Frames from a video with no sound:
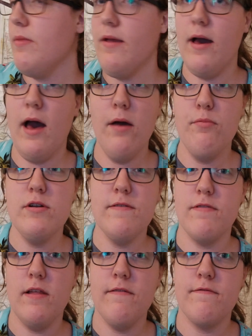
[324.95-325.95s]
I would have
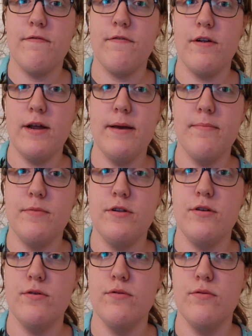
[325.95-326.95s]
loved for him
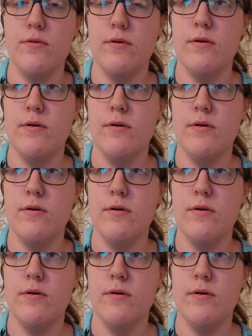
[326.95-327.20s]
to,